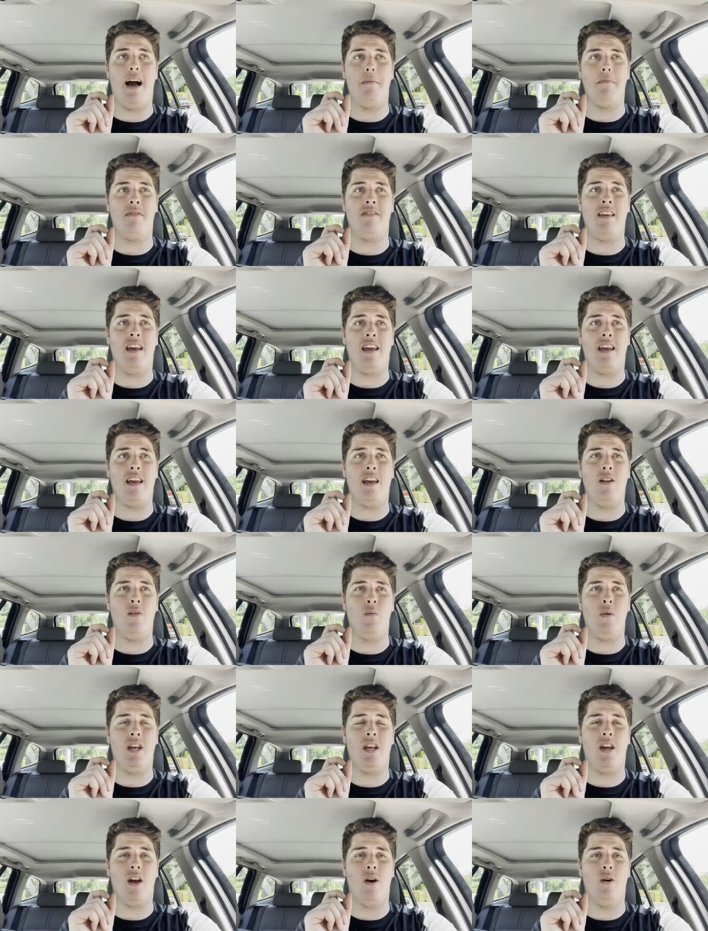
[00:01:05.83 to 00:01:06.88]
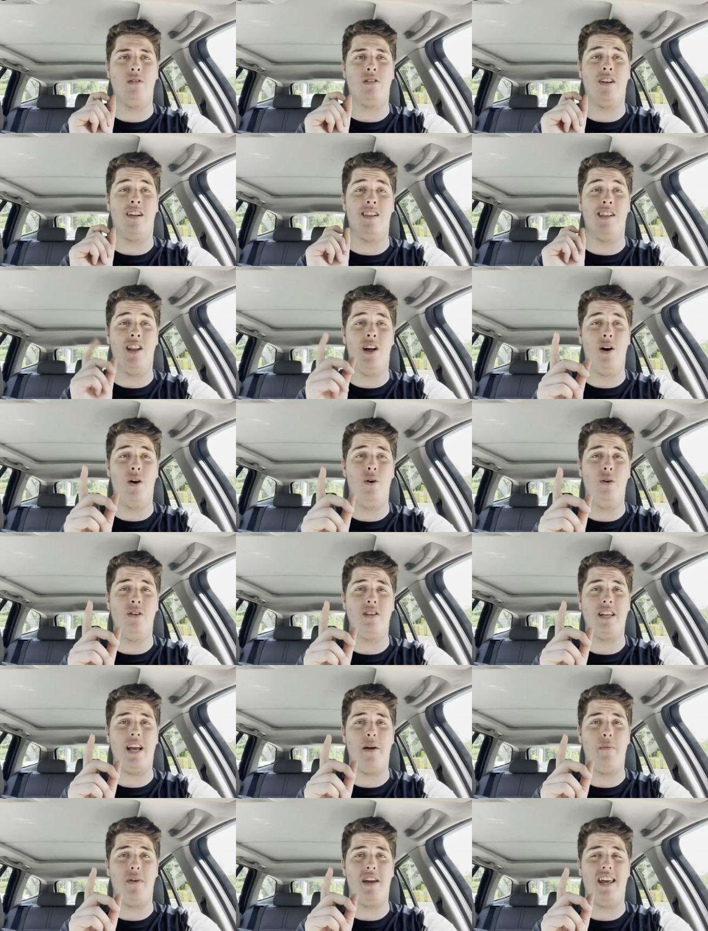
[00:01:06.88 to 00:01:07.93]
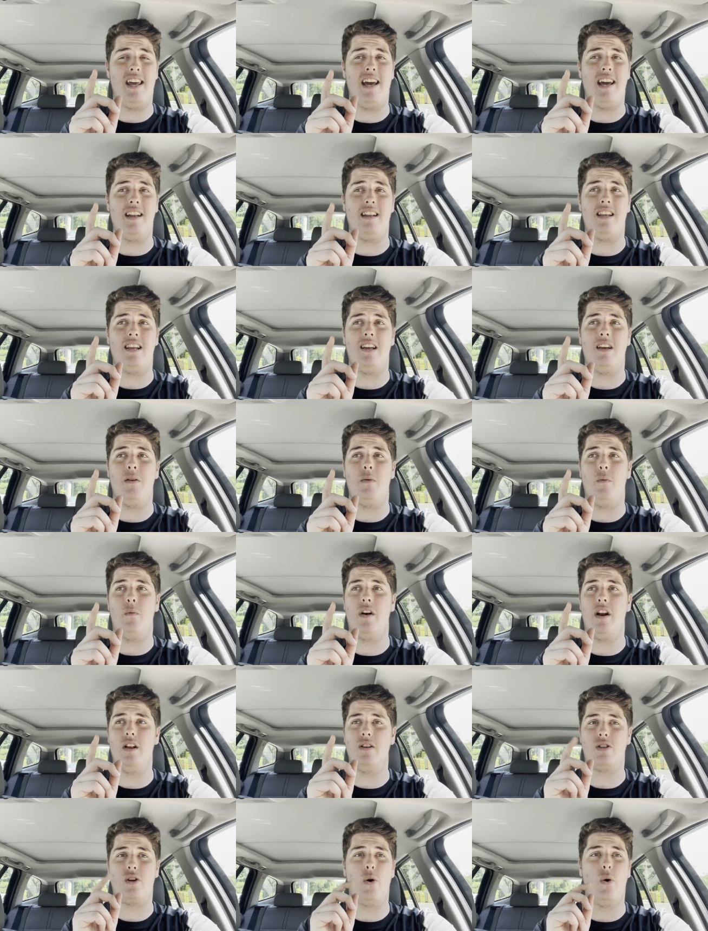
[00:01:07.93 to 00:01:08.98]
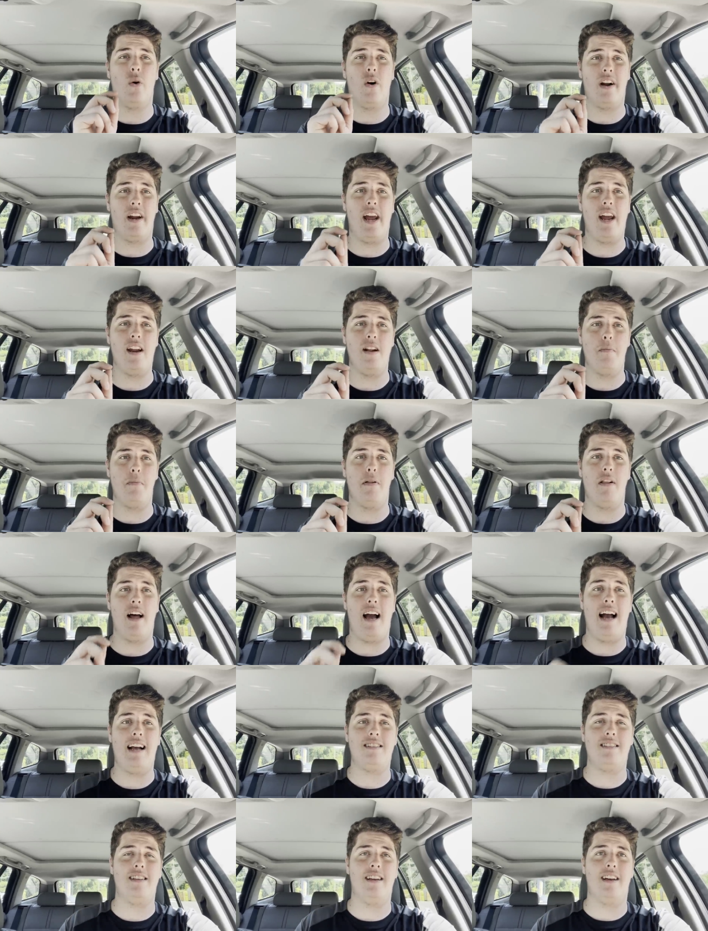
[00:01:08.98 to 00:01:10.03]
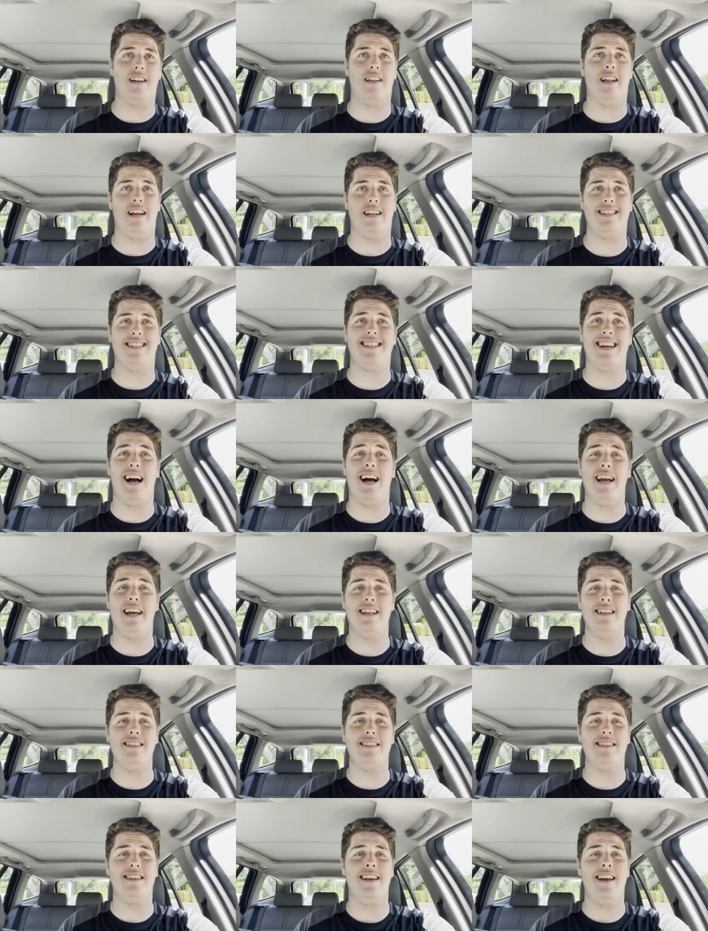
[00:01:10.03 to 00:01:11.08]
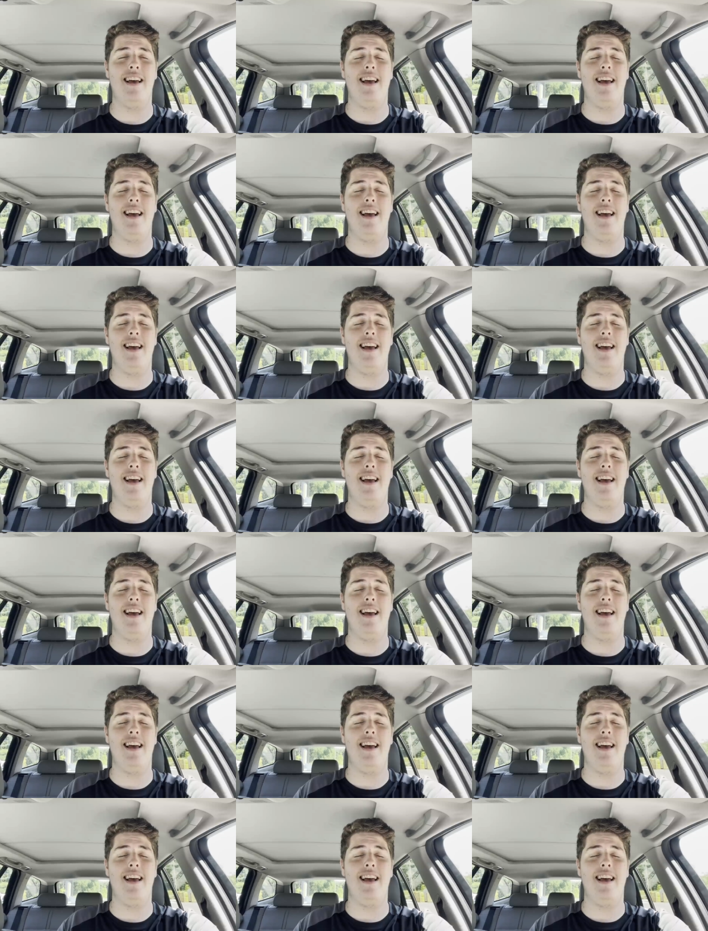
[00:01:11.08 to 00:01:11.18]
I'm thinking we go to Lowe's and we get one of those corrugated plastic like signs.